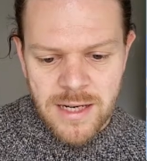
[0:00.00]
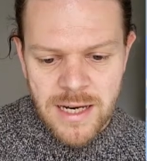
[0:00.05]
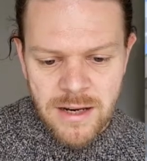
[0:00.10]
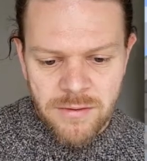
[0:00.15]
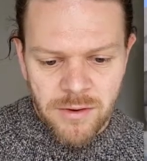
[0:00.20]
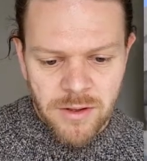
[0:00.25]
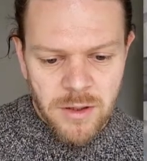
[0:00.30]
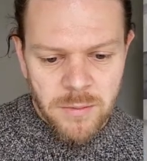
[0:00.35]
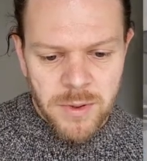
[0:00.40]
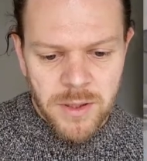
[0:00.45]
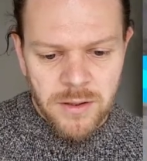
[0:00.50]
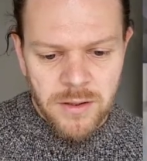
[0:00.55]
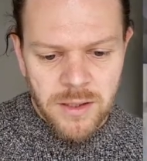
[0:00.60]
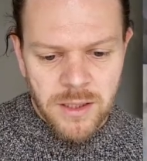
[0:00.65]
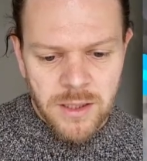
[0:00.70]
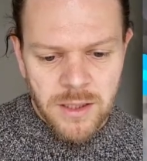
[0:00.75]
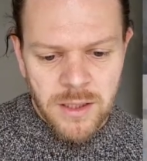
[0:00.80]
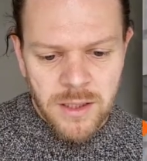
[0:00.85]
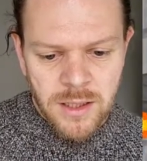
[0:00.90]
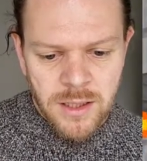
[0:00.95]
leaving the
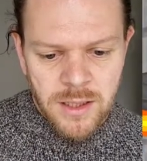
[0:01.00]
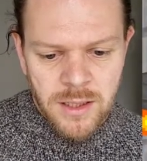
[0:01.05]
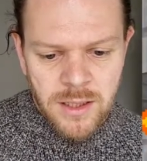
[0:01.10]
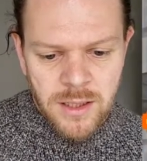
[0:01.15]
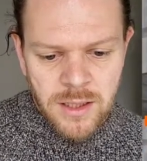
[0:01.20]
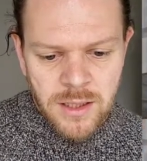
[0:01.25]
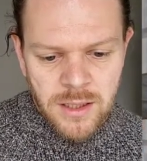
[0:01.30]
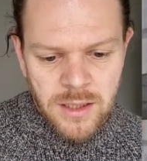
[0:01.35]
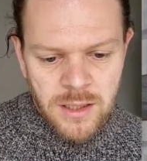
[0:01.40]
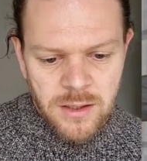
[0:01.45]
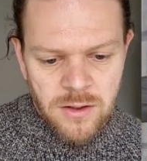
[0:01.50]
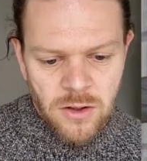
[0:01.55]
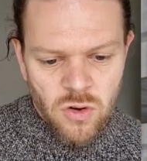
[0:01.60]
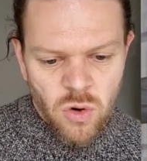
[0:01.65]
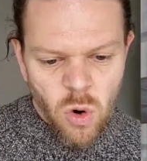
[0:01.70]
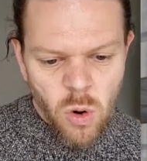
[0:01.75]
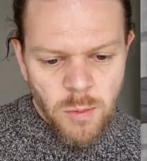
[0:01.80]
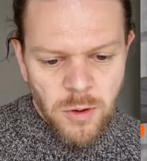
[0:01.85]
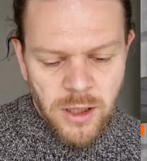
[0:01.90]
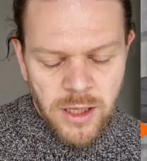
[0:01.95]
building is a
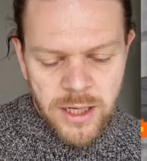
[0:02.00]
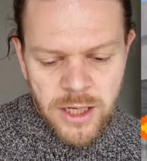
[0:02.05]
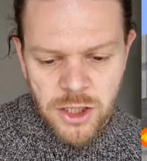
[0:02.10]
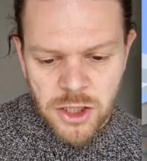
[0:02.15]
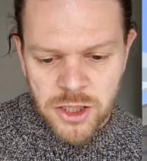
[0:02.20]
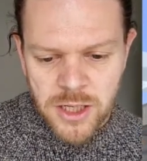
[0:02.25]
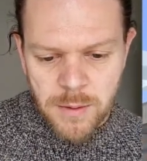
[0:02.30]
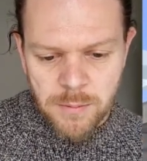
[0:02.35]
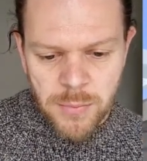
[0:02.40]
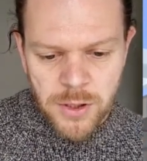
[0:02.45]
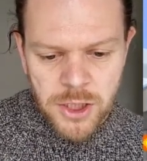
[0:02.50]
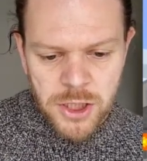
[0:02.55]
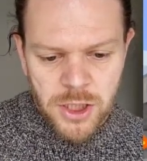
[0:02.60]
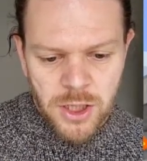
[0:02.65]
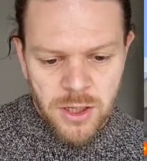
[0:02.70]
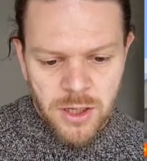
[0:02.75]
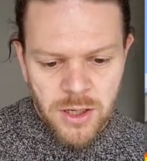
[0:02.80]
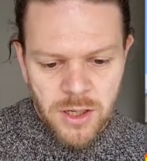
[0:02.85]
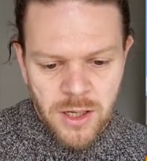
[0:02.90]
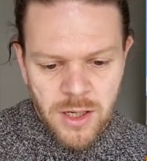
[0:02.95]
normal-ish
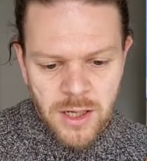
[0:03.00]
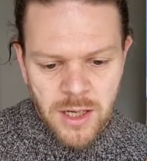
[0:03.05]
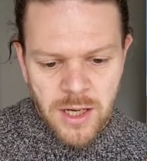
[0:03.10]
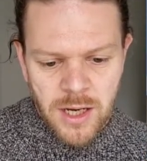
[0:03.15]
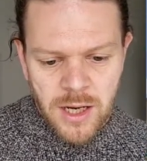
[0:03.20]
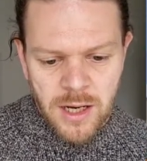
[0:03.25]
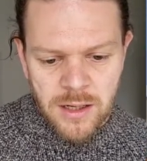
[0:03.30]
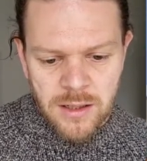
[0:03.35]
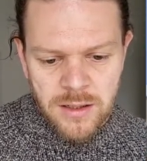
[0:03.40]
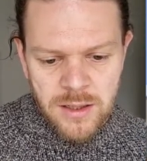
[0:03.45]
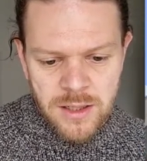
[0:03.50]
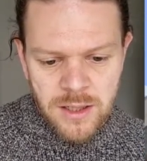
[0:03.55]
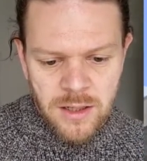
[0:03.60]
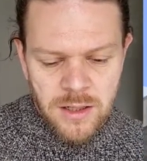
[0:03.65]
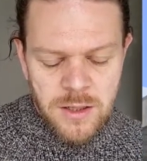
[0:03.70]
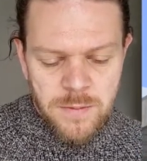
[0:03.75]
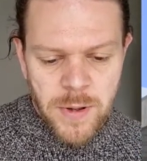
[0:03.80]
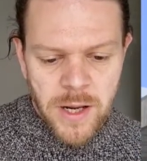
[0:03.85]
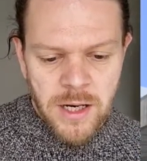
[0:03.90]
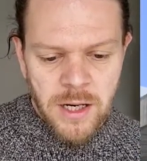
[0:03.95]
temperature, and
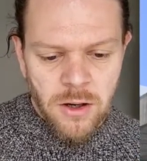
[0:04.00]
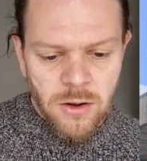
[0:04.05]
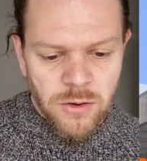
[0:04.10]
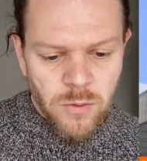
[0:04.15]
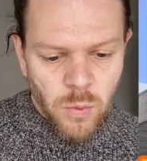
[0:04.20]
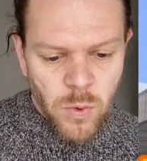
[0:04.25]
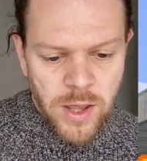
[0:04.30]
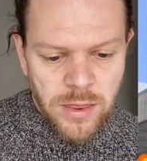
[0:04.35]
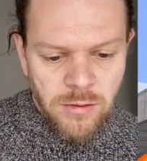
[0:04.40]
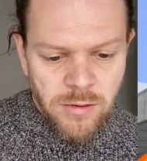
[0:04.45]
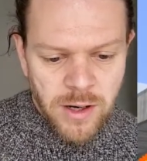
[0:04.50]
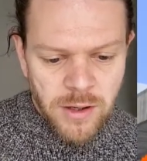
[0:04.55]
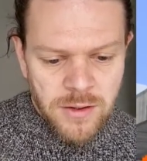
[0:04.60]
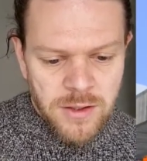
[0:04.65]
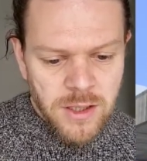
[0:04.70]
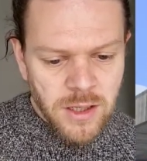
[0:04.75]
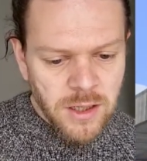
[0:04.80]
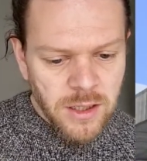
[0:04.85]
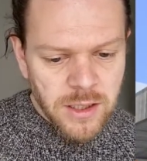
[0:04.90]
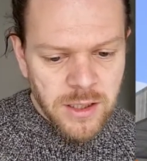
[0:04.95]
depending on the weather
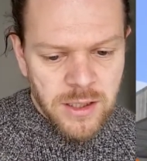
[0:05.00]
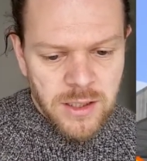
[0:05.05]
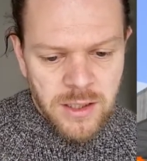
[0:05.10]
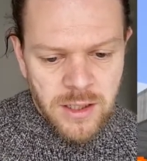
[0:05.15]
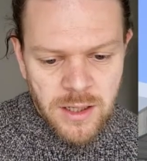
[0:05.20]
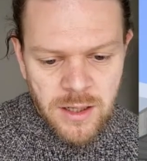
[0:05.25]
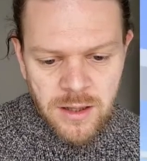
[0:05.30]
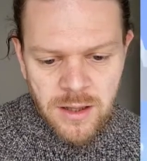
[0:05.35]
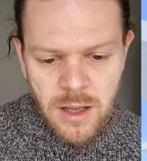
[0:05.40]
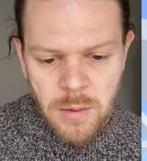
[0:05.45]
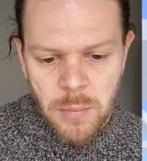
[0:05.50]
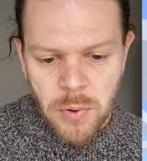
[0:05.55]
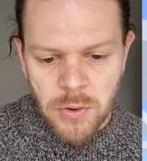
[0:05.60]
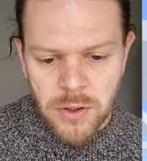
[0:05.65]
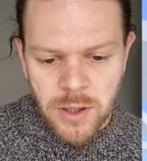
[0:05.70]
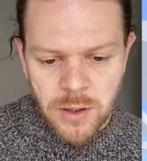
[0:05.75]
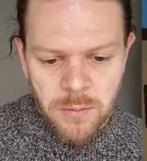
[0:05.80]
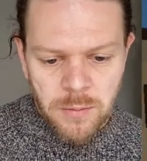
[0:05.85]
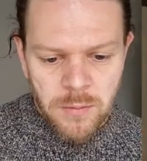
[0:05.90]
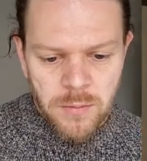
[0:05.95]
outside, they're
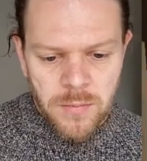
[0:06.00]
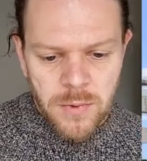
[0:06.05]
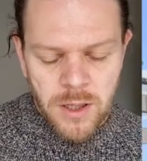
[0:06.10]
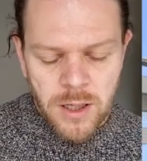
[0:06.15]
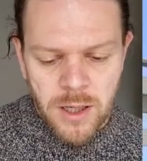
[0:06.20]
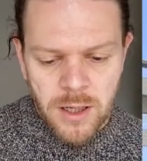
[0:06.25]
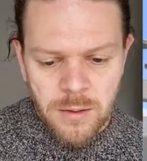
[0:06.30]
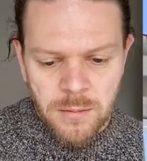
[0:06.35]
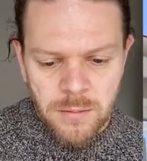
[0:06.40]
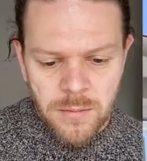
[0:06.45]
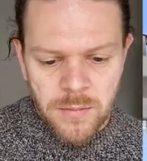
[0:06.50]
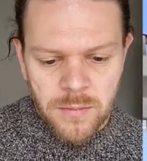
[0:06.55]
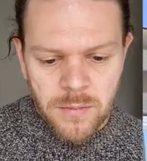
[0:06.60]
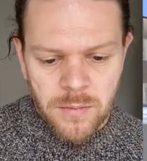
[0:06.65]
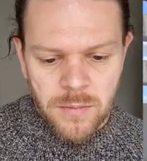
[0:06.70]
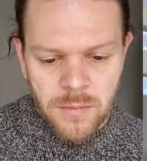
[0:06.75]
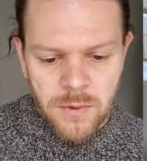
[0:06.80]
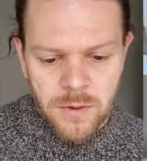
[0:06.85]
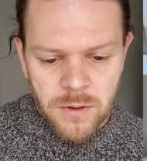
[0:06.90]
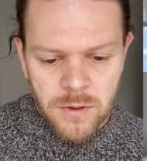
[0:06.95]
putting
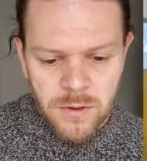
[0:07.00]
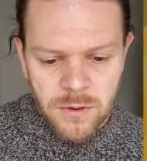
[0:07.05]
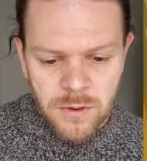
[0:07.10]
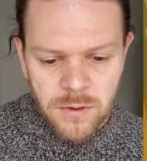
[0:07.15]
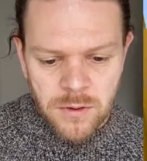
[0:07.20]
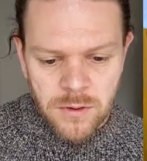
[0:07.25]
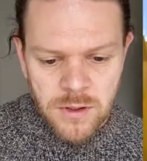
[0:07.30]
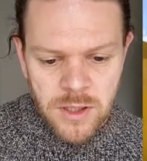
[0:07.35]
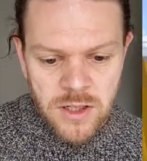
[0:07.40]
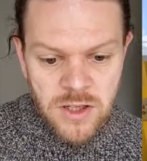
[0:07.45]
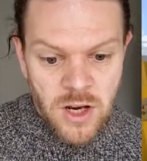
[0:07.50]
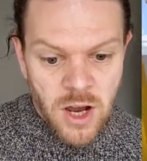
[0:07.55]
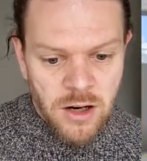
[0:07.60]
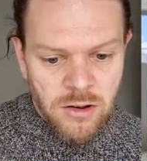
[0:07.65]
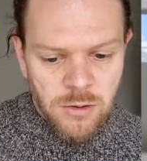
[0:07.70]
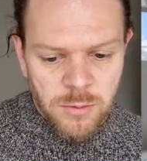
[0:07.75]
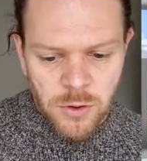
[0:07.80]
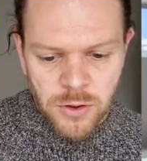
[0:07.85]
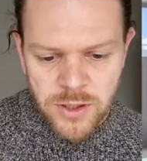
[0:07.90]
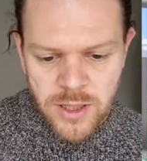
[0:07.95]

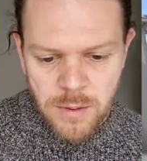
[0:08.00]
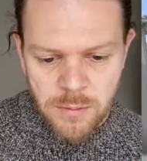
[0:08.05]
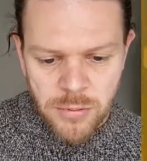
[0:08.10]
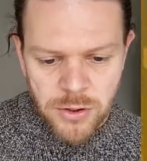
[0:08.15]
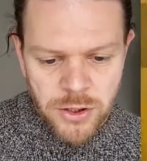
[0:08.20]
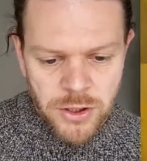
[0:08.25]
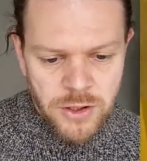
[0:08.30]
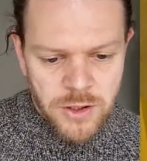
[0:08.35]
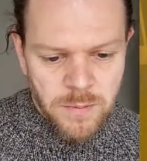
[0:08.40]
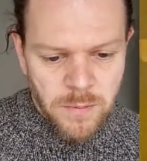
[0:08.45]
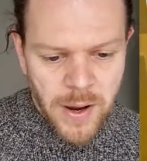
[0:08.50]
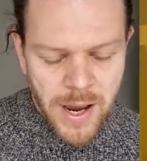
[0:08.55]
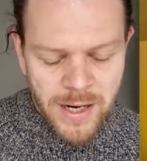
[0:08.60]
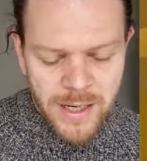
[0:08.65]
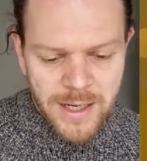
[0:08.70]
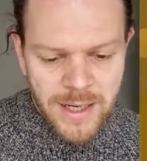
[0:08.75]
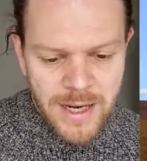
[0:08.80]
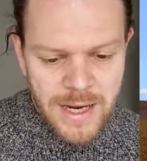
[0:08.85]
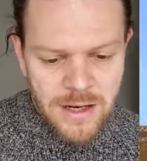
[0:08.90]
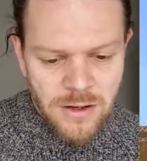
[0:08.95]
desirable temperatures
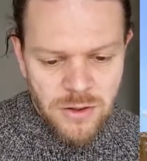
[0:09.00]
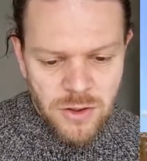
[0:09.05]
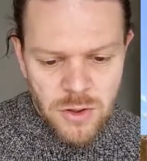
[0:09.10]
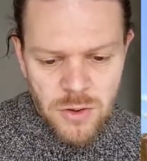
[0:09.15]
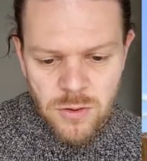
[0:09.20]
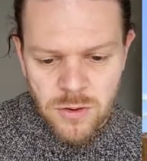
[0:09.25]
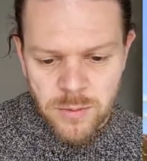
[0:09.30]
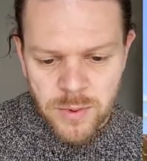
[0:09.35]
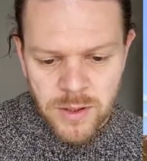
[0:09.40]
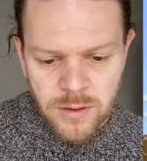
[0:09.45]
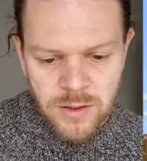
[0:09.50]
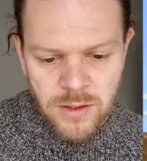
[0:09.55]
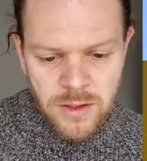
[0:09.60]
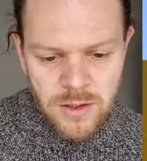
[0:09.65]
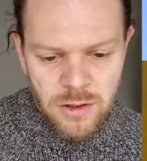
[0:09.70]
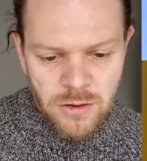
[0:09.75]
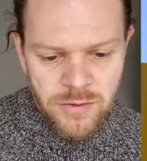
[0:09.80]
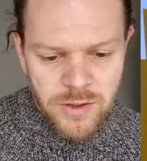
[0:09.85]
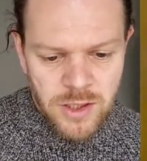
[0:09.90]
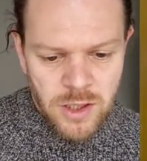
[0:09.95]
back into the building.
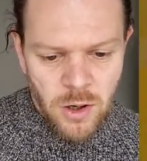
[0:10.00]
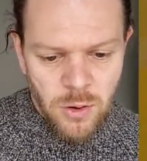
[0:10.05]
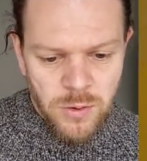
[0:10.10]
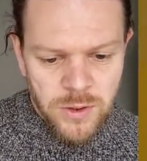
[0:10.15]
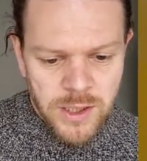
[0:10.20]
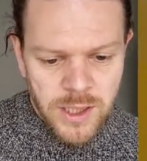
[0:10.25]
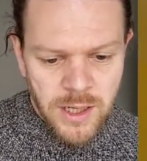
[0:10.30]
So if it's a cold